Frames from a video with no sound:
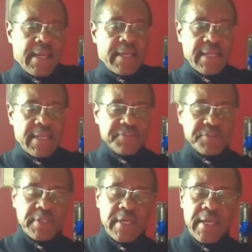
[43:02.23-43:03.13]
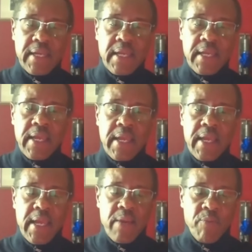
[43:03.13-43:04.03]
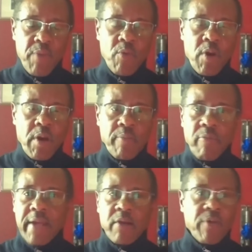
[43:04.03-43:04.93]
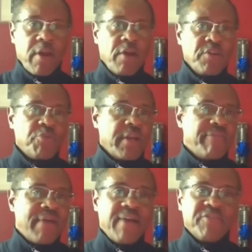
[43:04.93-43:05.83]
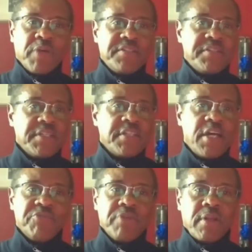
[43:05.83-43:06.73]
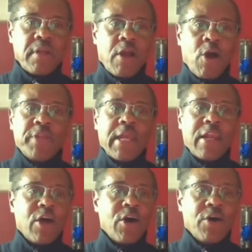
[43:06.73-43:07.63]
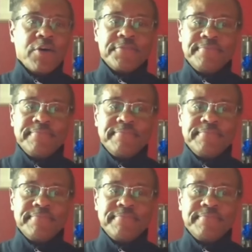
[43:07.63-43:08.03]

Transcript: yesterday, and we were right around 2,600 all day long.